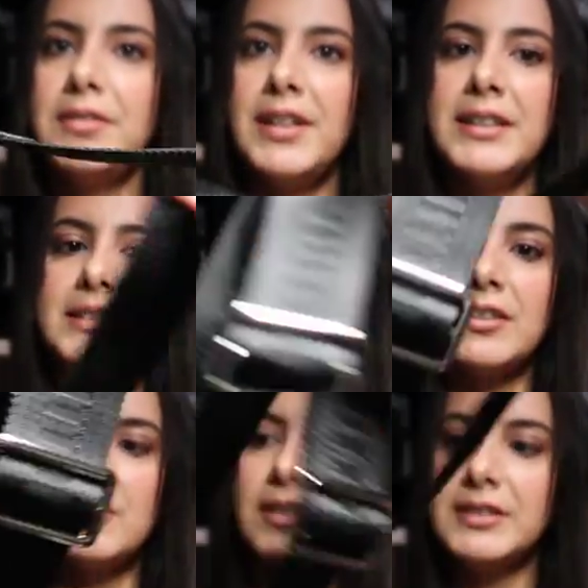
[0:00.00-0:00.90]
Very
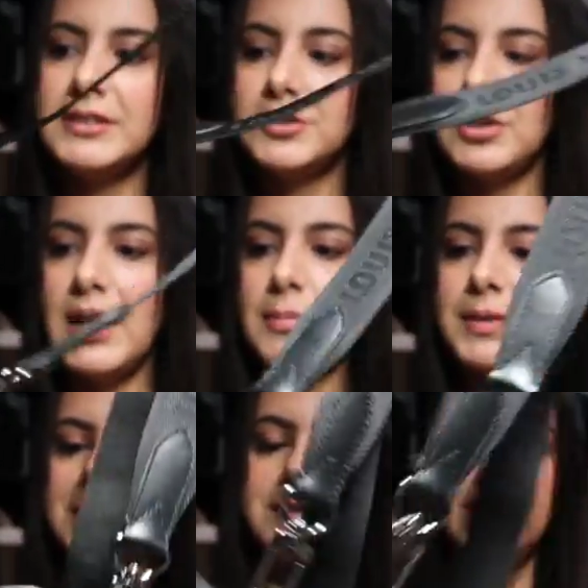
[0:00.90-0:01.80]
subtle on the strap.
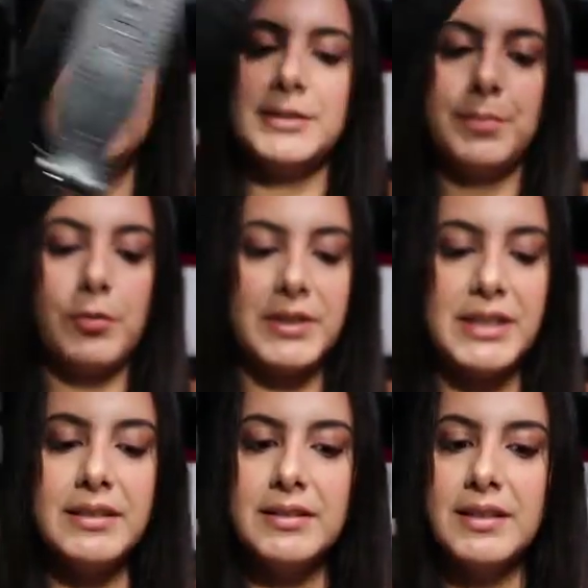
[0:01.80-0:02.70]
It's very sporty.